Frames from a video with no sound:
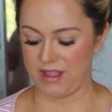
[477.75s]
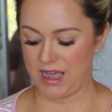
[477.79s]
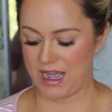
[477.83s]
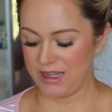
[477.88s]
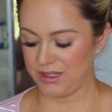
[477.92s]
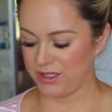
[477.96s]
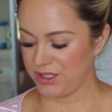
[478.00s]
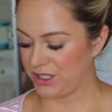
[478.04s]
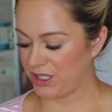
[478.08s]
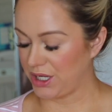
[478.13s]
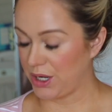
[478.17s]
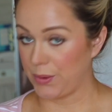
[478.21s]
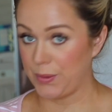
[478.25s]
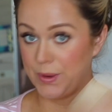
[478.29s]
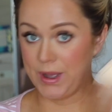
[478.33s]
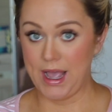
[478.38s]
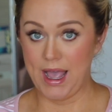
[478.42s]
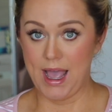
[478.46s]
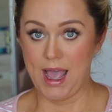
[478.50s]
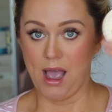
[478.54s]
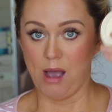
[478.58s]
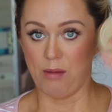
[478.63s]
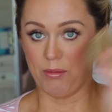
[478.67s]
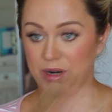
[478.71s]
that. So
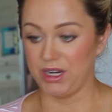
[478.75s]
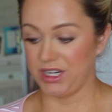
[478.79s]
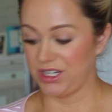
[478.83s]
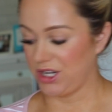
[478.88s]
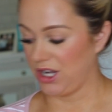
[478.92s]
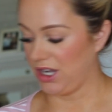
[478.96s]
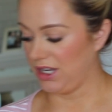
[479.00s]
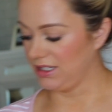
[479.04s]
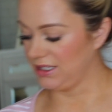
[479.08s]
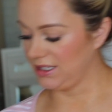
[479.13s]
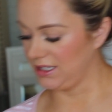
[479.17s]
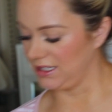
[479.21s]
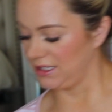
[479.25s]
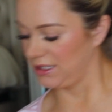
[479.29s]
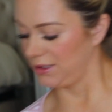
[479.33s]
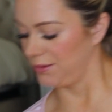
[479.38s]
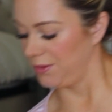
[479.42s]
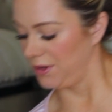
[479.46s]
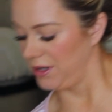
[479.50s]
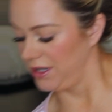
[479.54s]
I'm going to toss this